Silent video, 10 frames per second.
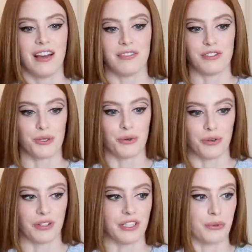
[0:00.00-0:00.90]
I'm
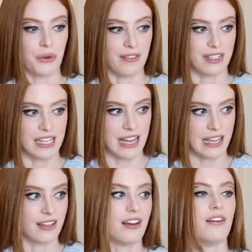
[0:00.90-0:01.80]
sure you will have a
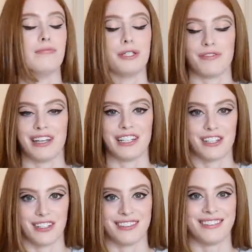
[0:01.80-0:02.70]
day of
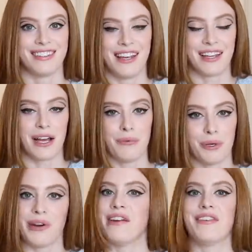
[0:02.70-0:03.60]
motivation come
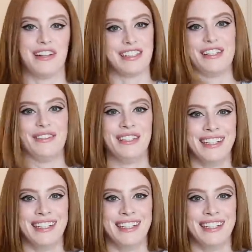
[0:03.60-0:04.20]
your way very soon.